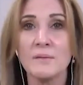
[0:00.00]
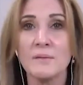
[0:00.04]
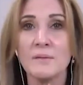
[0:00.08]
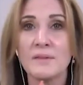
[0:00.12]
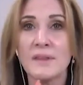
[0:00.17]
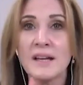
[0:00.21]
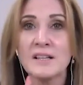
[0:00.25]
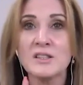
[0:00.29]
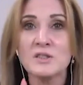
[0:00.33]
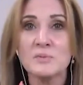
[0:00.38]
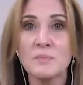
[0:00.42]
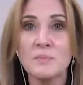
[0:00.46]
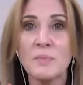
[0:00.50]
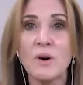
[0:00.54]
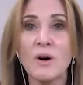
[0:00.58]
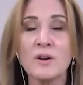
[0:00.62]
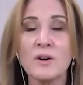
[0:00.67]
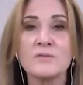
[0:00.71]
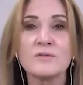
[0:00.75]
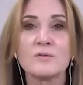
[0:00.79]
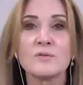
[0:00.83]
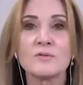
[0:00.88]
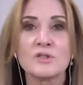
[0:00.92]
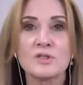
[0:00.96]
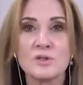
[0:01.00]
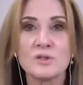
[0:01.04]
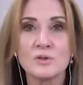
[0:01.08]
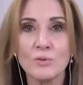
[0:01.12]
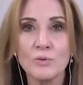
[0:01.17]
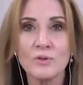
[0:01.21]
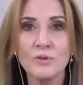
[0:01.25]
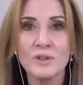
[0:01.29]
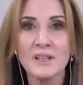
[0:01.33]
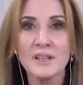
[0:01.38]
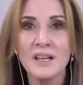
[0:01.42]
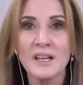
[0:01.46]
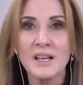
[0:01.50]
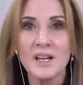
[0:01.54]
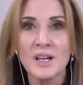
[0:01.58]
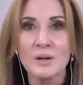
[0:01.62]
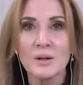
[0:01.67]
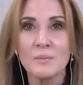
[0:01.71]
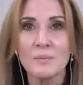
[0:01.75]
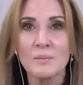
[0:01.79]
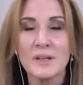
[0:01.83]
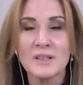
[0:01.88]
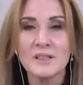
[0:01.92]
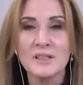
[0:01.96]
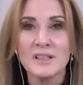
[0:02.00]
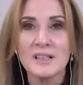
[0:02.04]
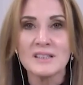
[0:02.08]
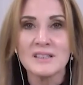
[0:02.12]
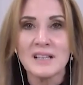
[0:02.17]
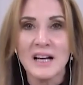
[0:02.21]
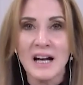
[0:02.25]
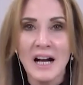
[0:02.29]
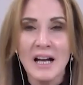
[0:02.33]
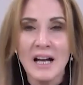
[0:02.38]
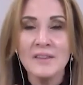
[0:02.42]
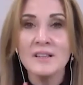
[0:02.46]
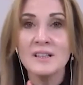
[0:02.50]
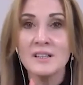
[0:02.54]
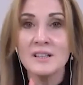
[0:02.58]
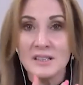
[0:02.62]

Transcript: That's part of your story but it either